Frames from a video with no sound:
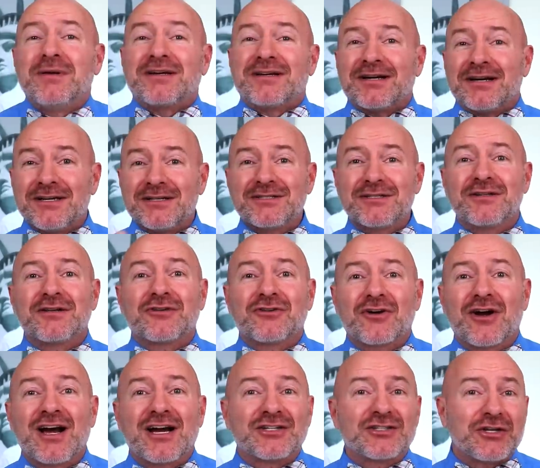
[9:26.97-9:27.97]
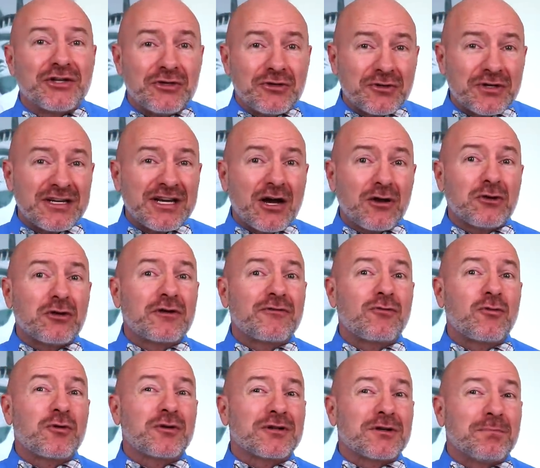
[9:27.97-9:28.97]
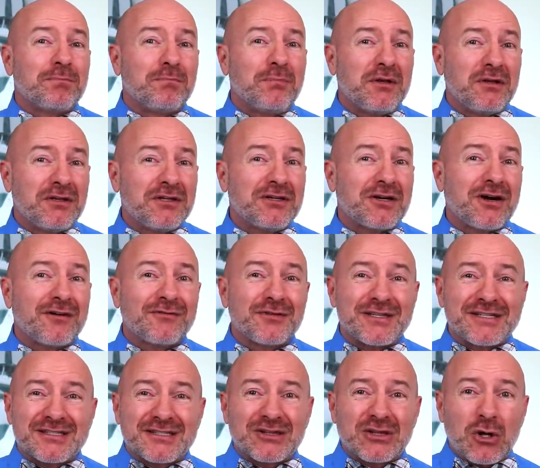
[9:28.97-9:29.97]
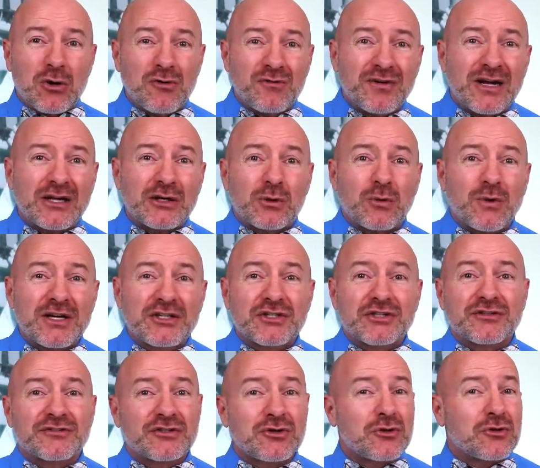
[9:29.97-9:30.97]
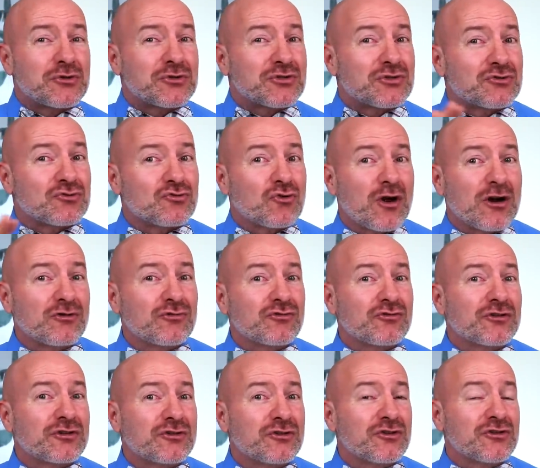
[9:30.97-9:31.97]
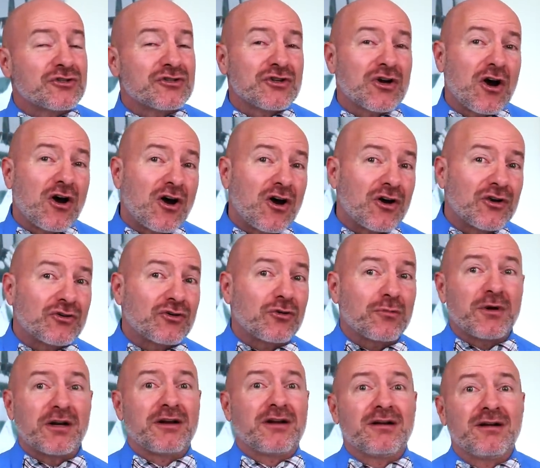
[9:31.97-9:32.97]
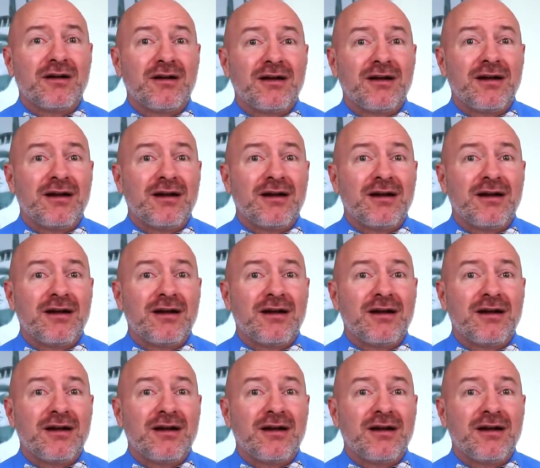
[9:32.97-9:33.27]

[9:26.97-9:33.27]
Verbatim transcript: Because of the crash, you can now look forward to building off these low valuations to those stronger returns on your money.